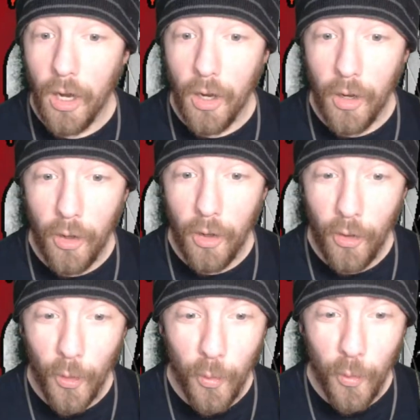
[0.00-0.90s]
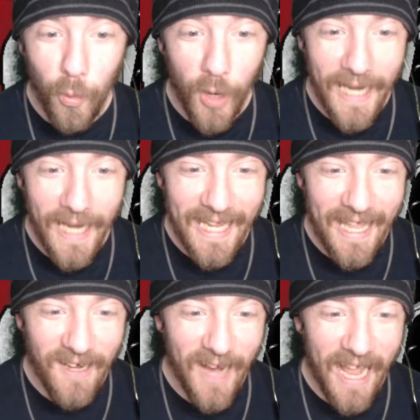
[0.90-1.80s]
Oh, what?
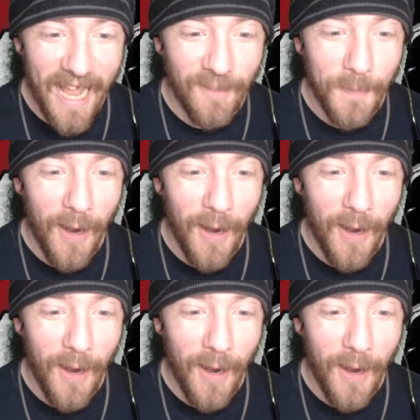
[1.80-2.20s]
Edgar Allan